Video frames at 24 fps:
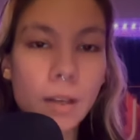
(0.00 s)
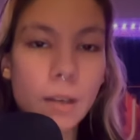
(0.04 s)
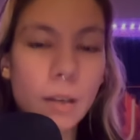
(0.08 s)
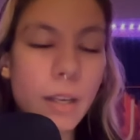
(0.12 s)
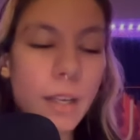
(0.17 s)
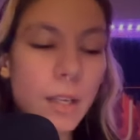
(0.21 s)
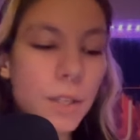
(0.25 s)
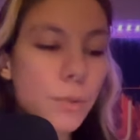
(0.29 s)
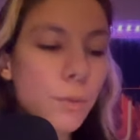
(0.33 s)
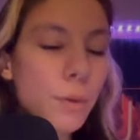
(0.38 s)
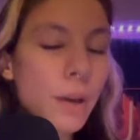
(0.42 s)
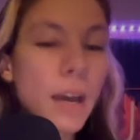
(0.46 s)

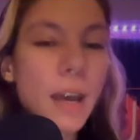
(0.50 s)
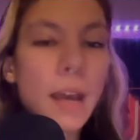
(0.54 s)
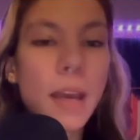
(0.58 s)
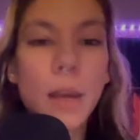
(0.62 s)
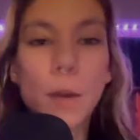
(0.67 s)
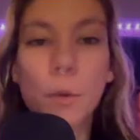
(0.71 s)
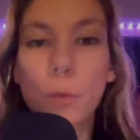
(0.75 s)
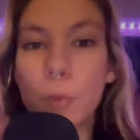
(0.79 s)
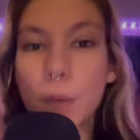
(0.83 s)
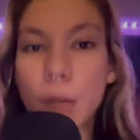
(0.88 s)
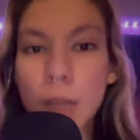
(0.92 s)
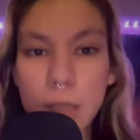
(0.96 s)
That's why
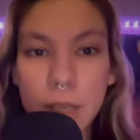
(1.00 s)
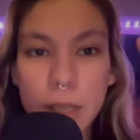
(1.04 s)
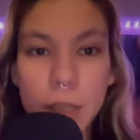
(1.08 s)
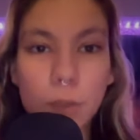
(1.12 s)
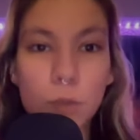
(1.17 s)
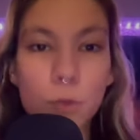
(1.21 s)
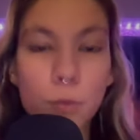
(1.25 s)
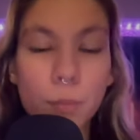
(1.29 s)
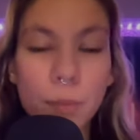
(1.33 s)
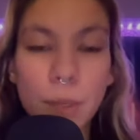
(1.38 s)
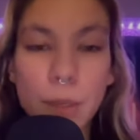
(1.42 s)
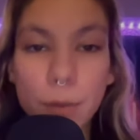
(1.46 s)
we
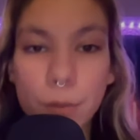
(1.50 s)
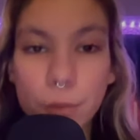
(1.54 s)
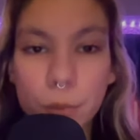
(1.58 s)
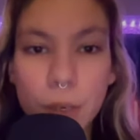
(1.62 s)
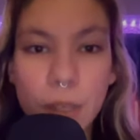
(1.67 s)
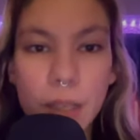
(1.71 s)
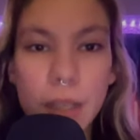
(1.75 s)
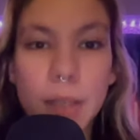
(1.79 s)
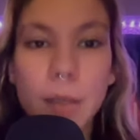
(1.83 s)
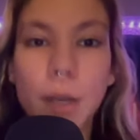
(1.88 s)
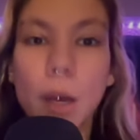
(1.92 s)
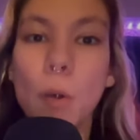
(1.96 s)
need to be
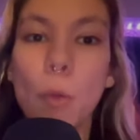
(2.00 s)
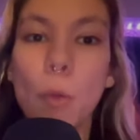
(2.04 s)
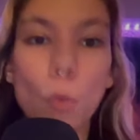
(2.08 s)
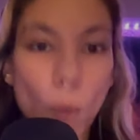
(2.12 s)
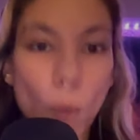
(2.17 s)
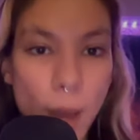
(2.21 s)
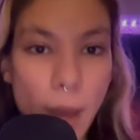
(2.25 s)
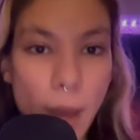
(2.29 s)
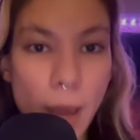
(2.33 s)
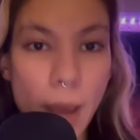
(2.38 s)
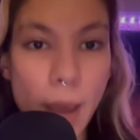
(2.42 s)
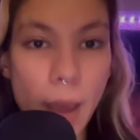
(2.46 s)
really
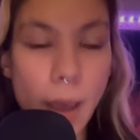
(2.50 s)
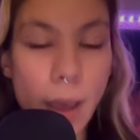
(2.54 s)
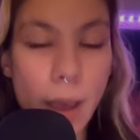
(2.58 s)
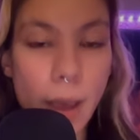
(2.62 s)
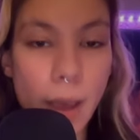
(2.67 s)
aware